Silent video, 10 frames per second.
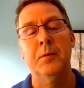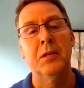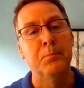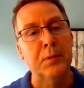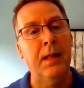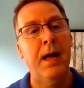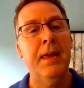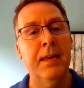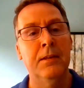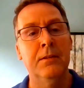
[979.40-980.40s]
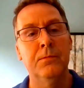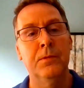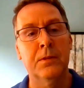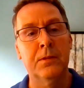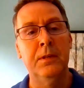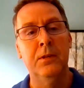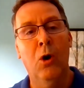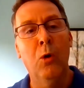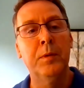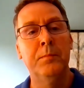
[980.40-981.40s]
complying with the
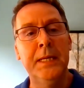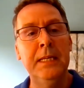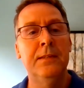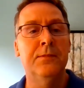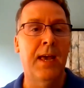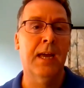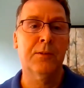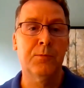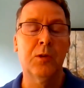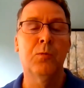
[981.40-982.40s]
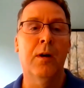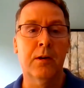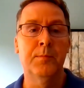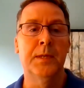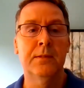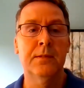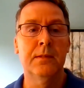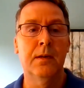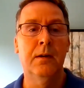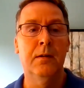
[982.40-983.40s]
Open Meetings Act requirement
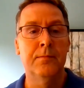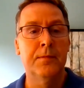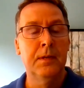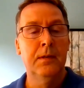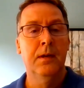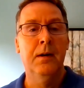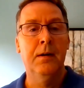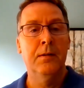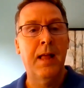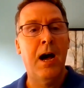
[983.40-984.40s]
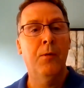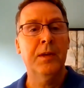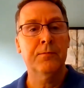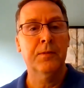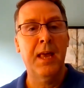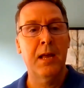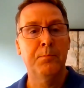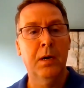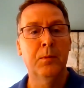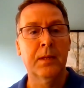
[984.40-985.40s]
of allowing for
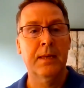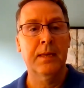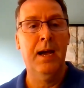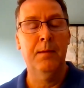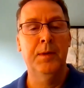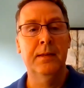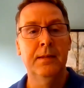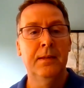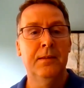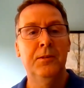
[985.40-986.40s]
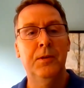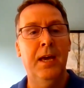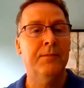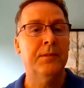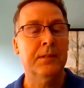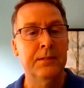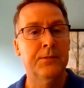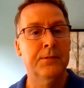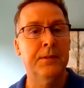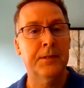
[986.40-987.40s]
that public comment, you have to
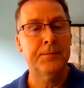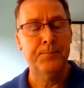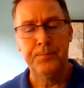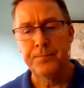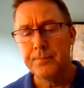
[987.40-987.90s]
consider